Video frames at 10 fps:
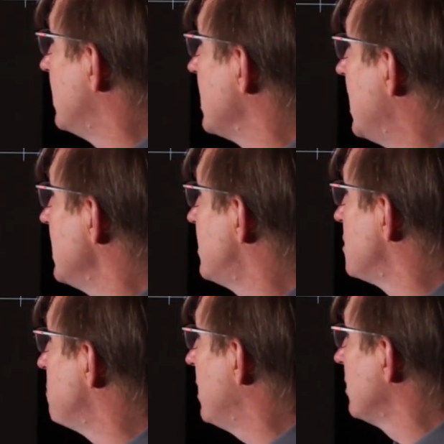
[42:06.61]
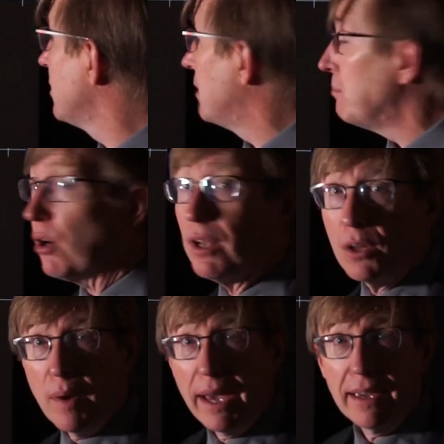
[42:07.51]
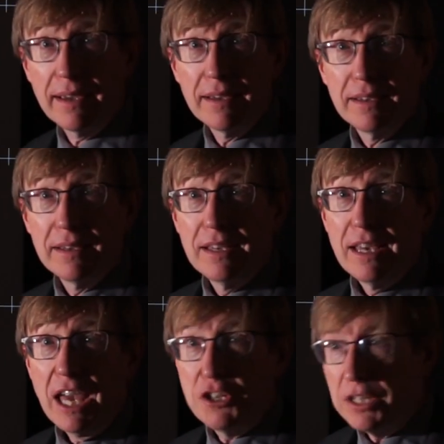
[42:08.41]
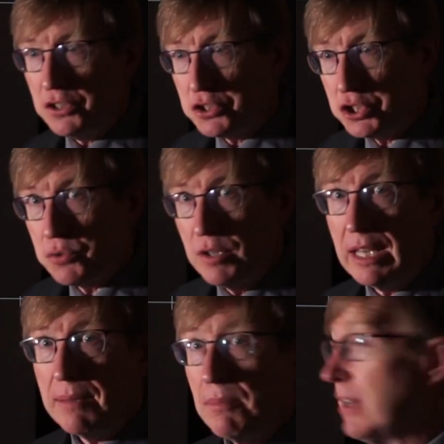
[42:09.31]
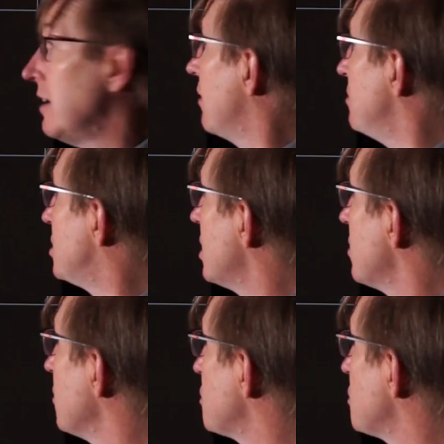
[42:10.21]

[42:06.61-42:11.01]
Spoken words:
and the ices melt and boil away. And you get this stream of material